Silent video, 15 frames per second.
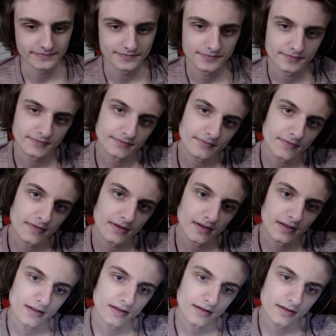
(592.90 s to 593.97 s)

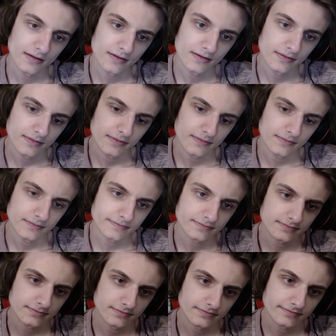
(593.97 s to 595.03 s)

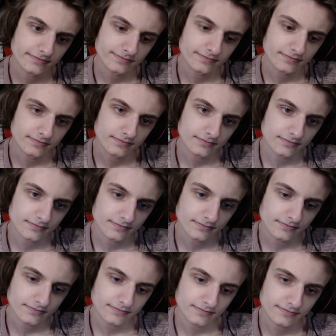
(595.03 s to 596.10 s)

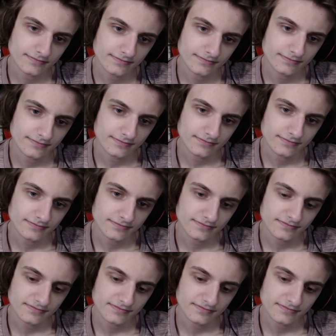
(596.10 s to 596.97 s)
(silence)